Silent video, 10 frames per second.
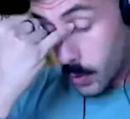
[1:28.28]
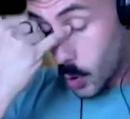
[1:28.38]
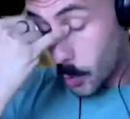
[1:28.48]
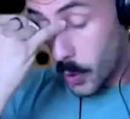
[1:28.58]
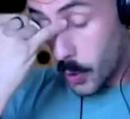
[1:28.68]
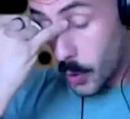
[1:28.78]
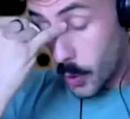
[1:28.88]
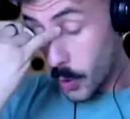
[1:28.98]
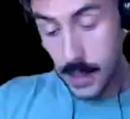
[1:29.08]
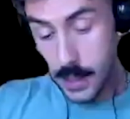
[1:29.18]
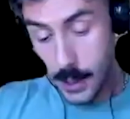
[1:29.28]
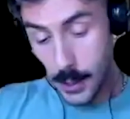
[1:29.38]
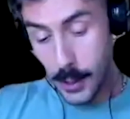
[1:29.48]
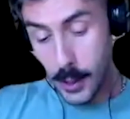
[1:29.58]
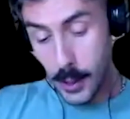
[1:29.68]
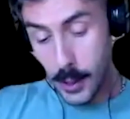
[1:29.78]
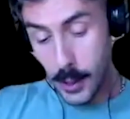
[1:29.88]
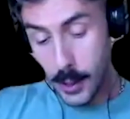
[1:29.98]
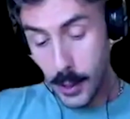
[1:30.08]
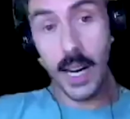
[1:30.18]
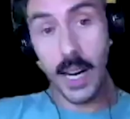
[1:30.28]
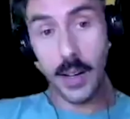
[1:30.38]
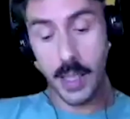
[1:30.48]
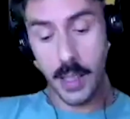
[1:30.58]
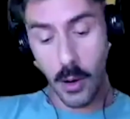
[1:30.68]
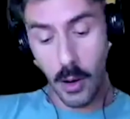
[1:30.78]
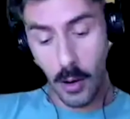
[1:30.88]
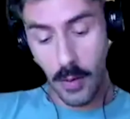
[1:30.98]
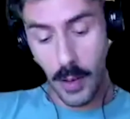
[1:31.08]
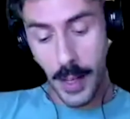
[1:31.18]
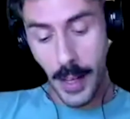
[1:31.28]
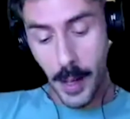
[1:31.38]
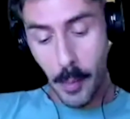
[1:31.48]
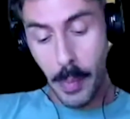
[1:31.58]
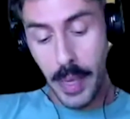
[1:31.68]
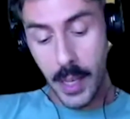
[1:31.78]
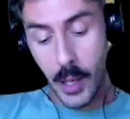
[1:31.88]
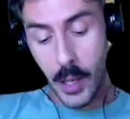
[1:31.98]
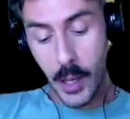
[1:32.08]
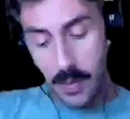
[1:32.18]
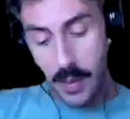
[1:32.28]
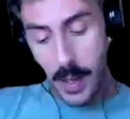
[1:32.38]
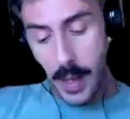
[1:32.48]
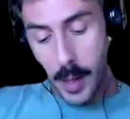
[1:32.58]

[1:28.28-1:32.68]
communicate the peculiarity of being creative,